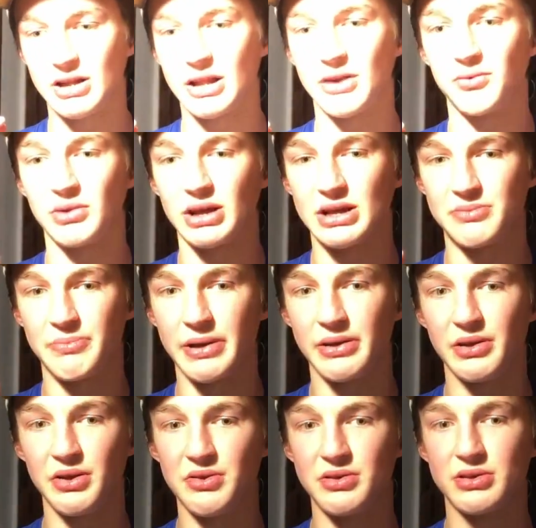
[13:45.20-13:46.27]
that really has
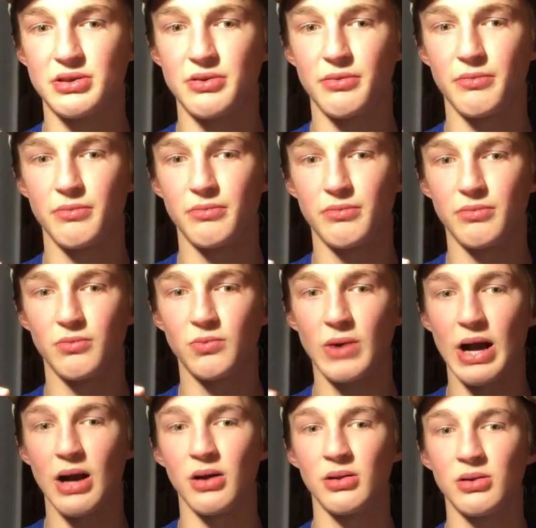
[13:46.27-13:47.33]
been used
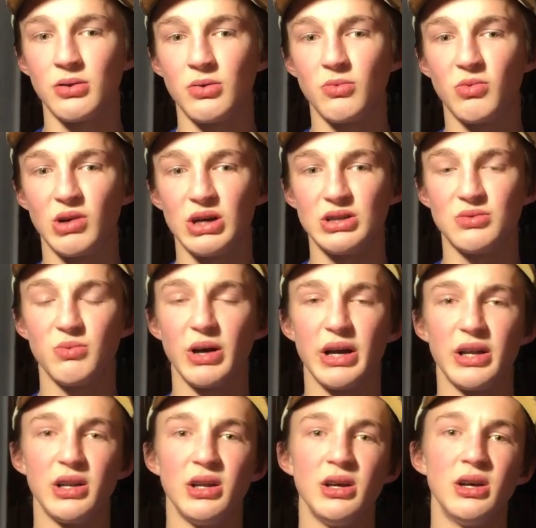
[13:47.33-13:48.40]
well was
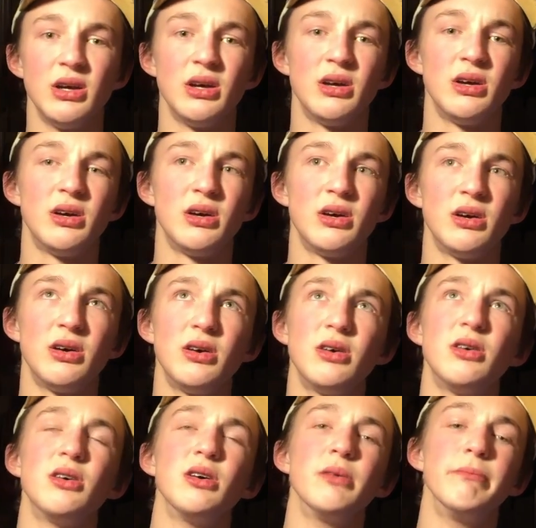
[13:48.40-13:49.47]
when
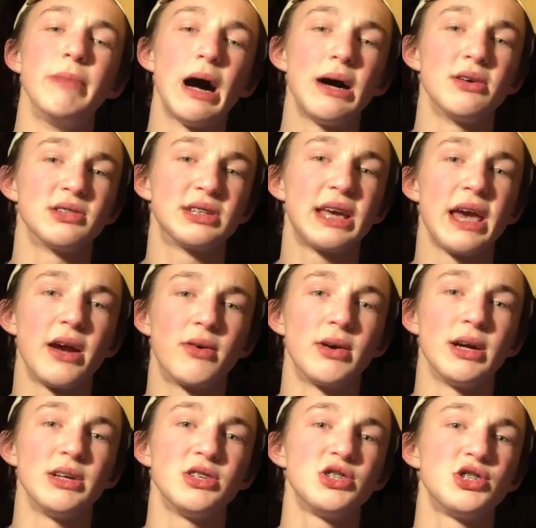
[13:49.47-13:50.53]
Miles
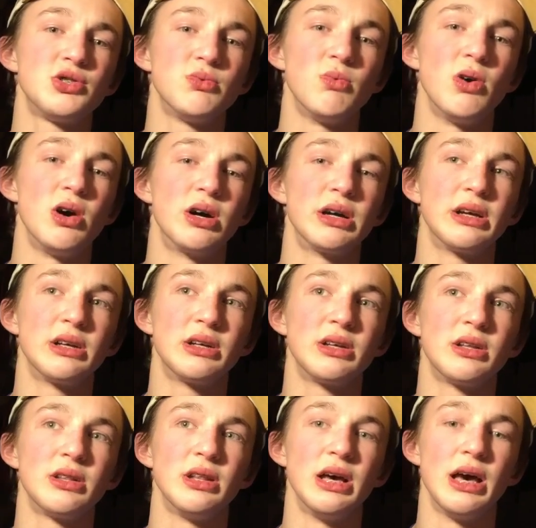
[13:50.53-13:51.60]
Garrett swung
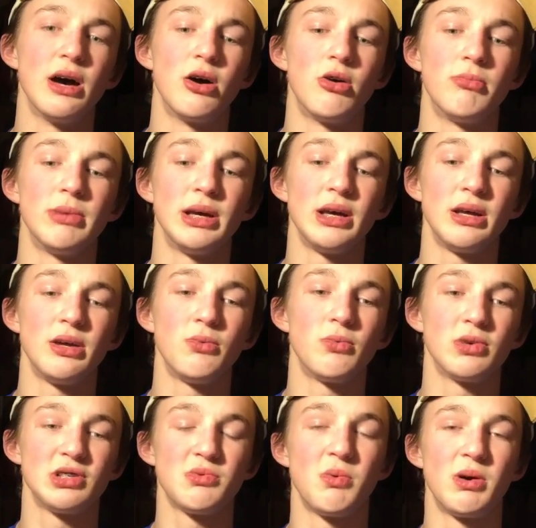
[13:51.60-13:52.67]
his helmet
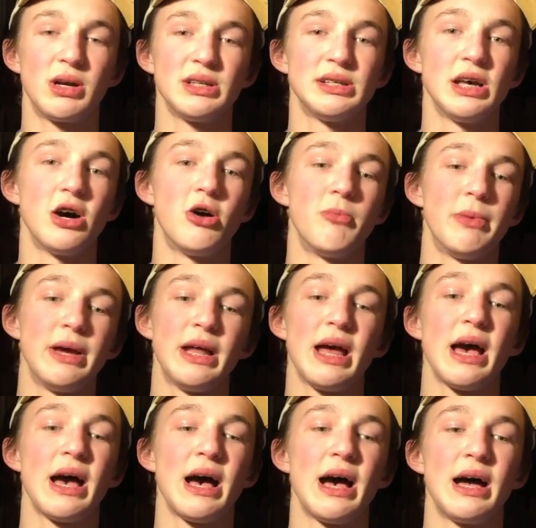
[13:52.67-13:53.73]

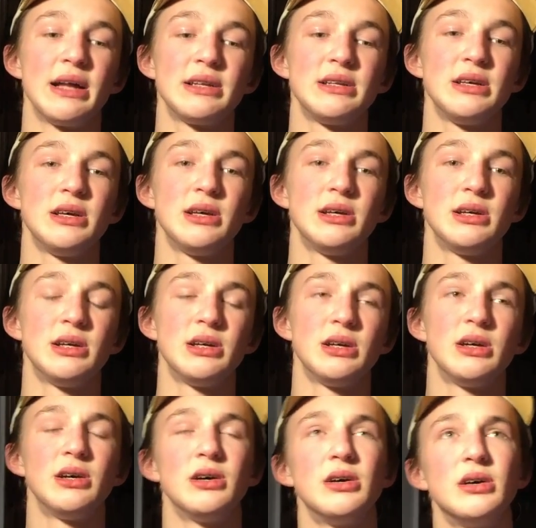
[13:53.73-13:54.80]
at
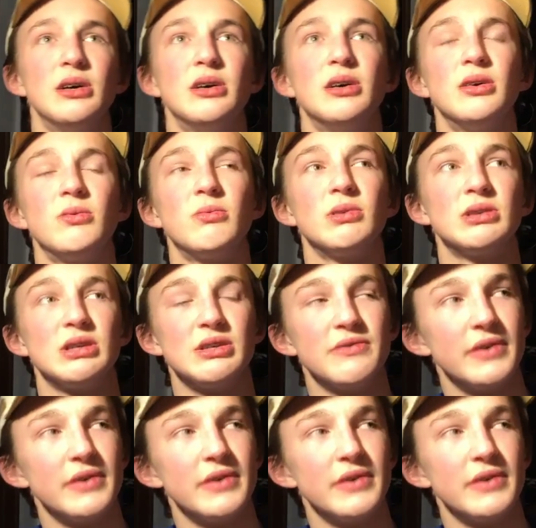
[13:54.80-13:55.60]
what's his